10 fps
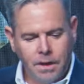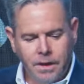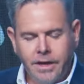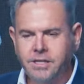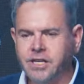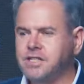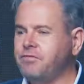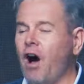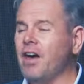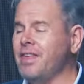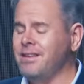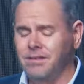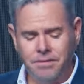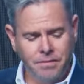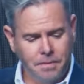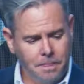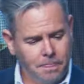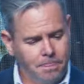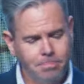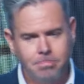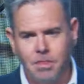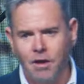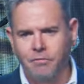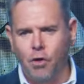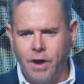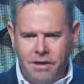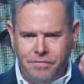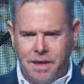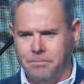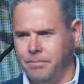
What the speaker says: He says, Father, forgive them.